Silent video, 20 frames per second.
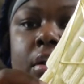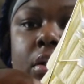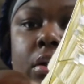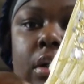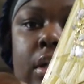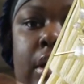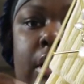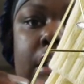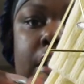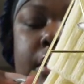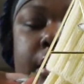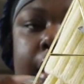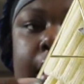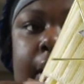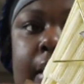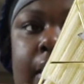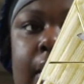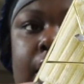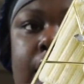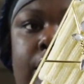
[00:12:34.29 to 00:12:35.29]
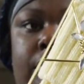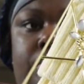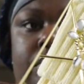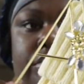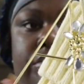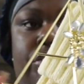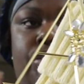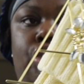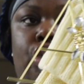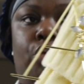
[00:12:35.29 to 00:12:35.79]
on each stocking
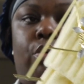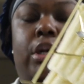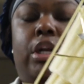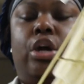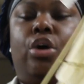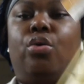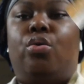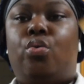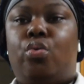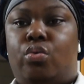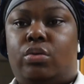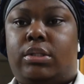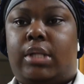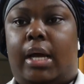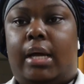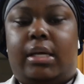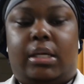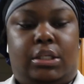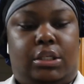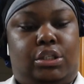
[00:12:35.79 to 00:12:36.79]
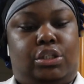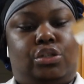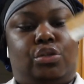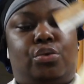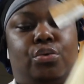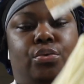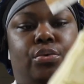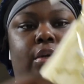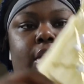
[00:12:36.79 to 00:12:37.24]
so we know who stocking is who